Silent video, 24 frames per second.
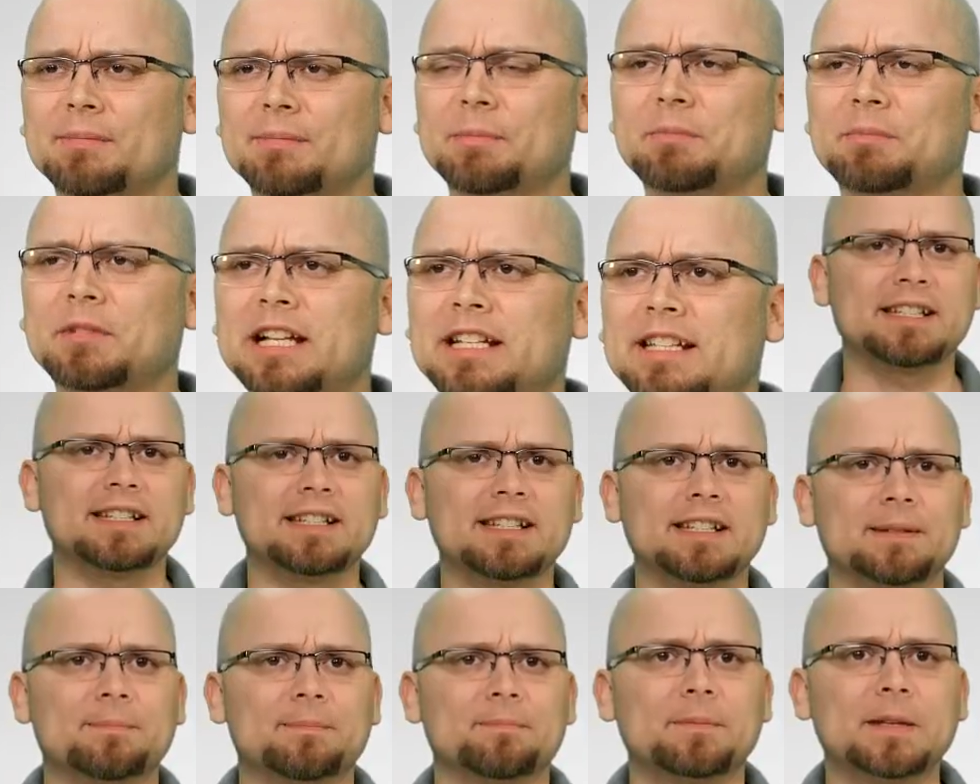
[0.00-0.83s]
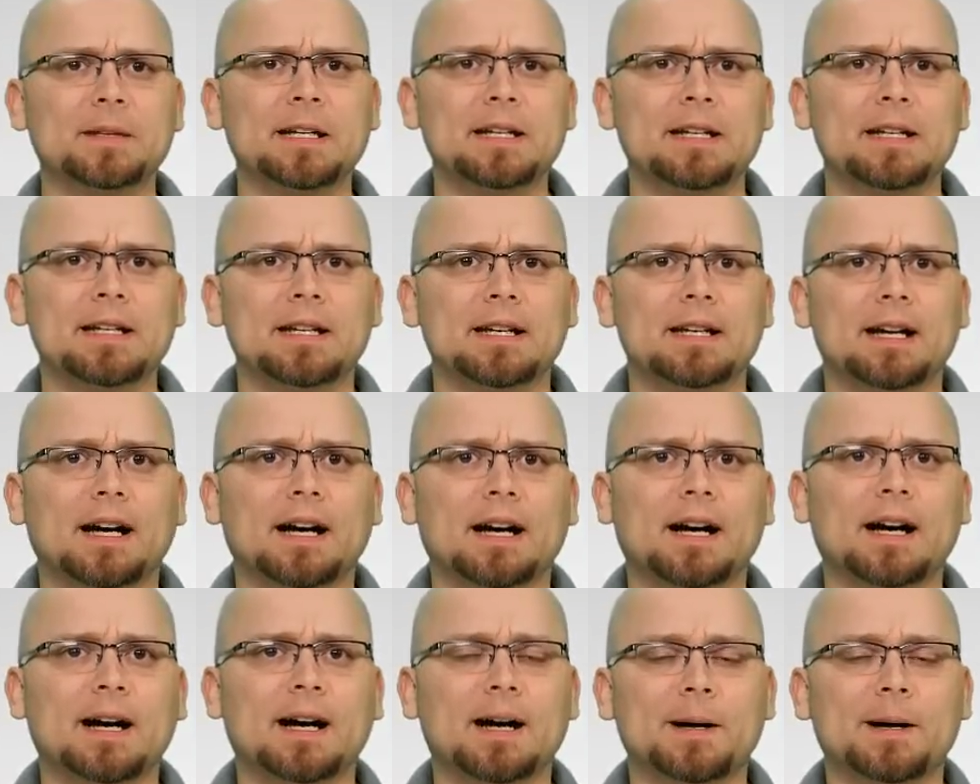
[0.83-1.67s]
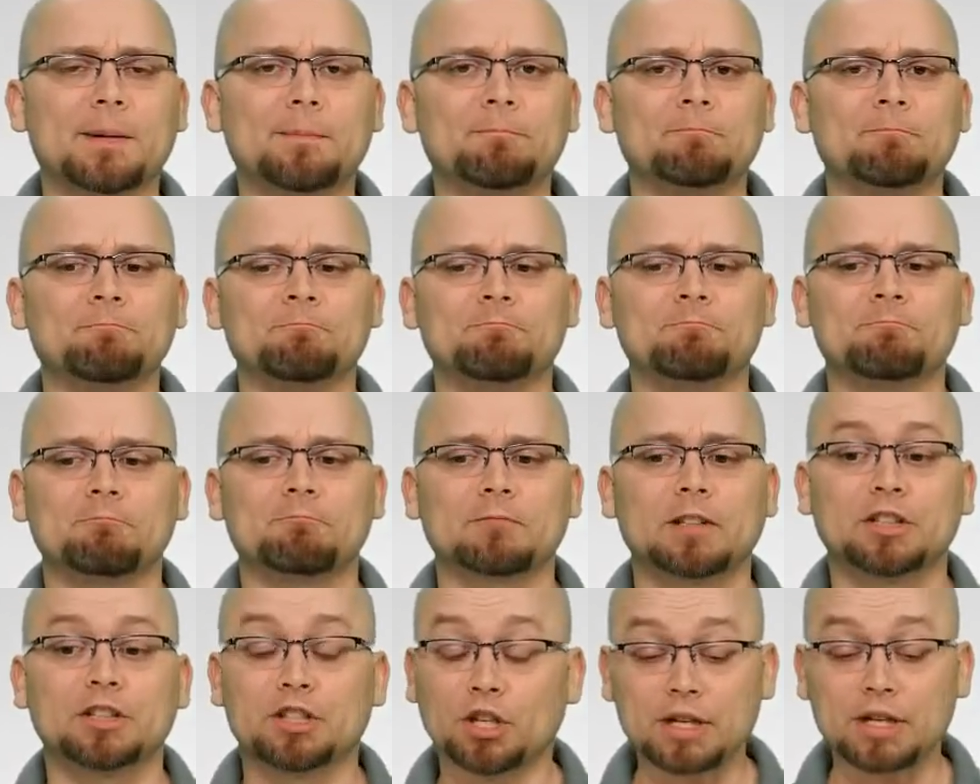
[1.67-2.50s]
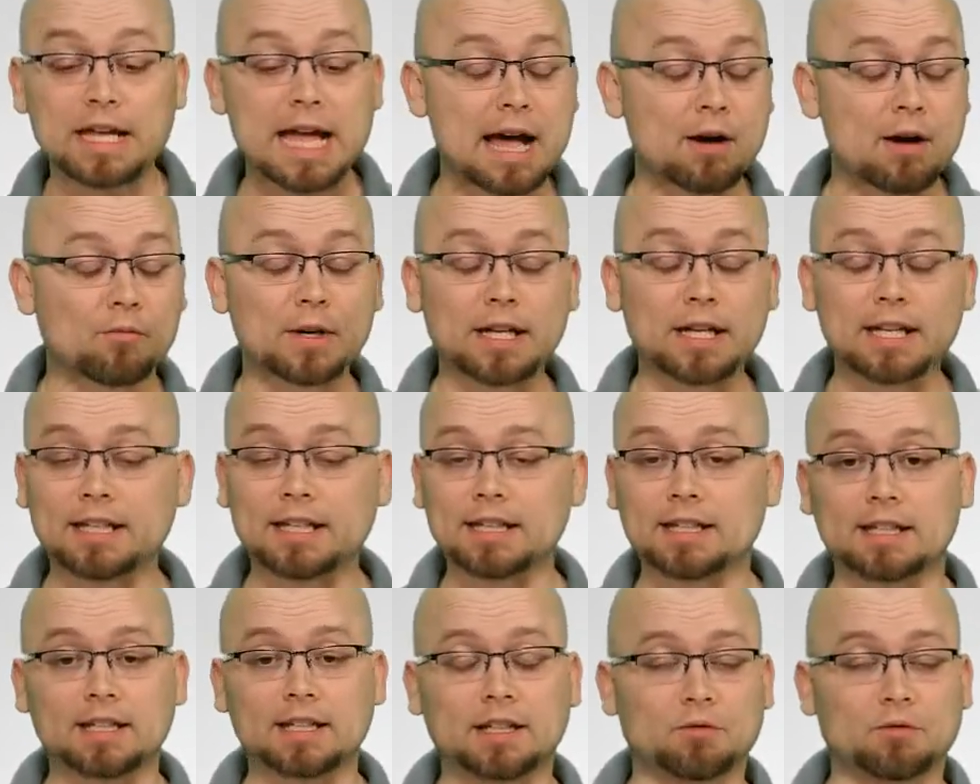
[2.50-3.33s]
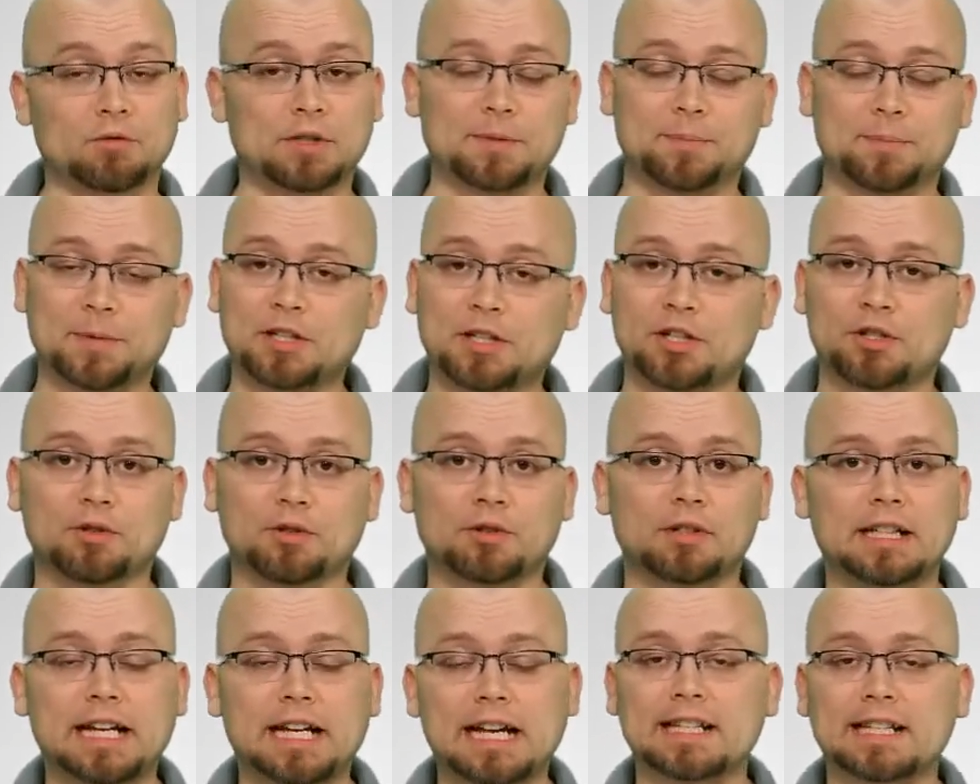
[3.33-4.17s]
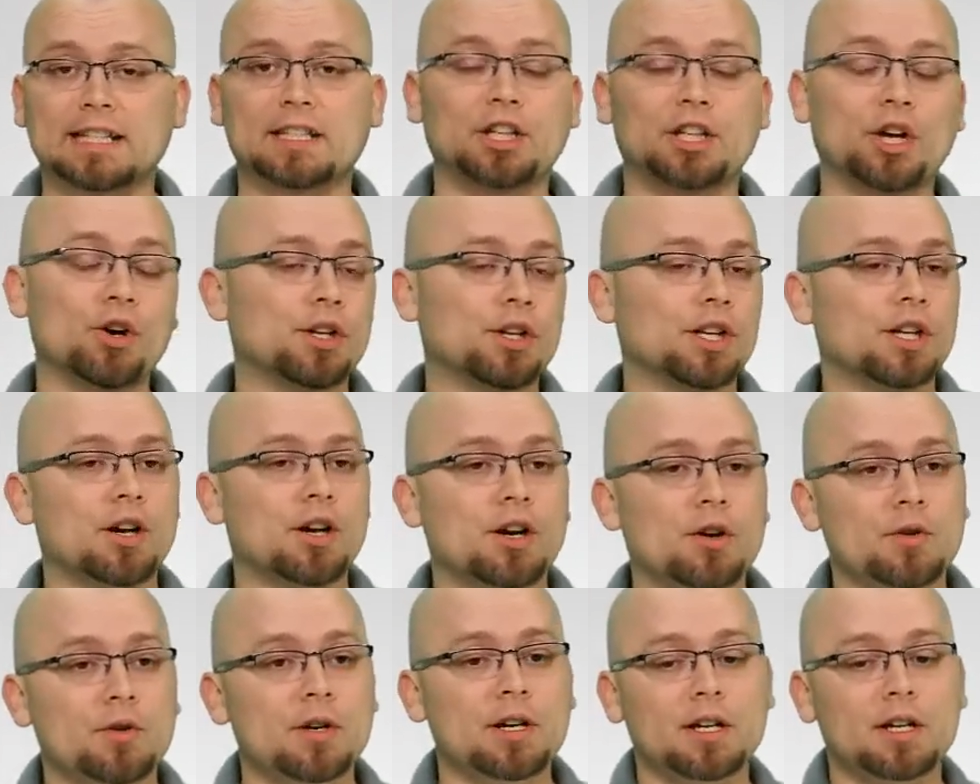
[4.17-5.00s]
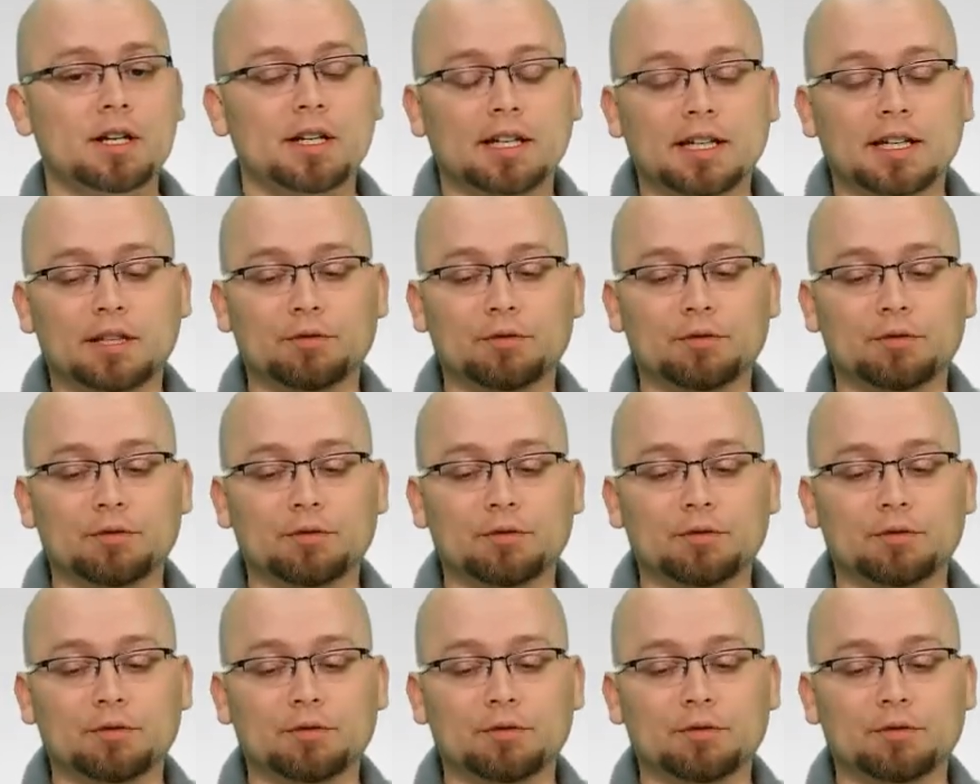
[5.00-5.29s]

I'm glad to see you. So yeah, we spent 2 or 3 days in Tokyo, and then